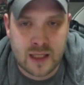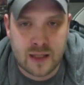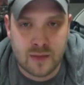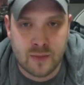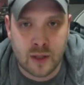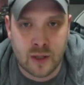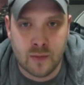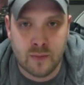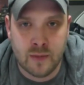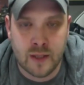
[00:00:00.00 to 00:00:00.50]
the
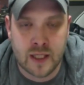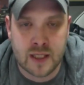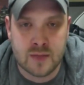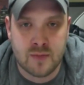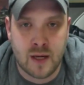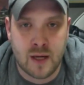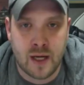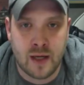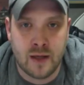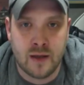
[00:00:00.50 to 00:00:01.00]
middle bid is
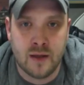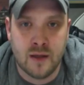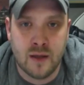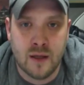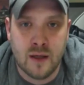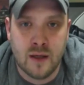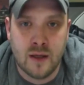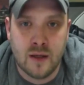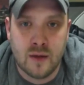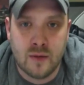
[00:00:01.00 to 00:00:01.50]
my
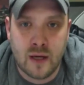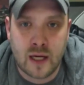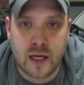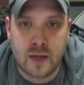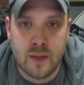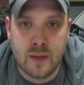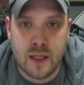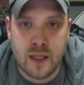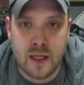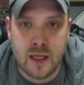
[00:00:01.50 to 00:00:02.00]

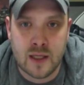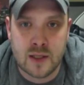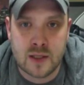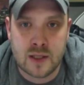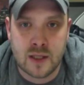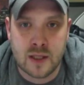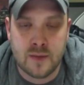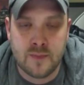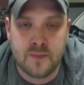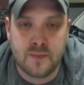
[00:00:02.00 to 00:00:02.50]

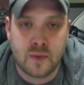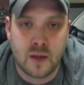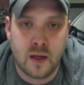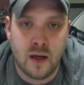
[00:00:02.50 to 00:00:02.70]
recommendation,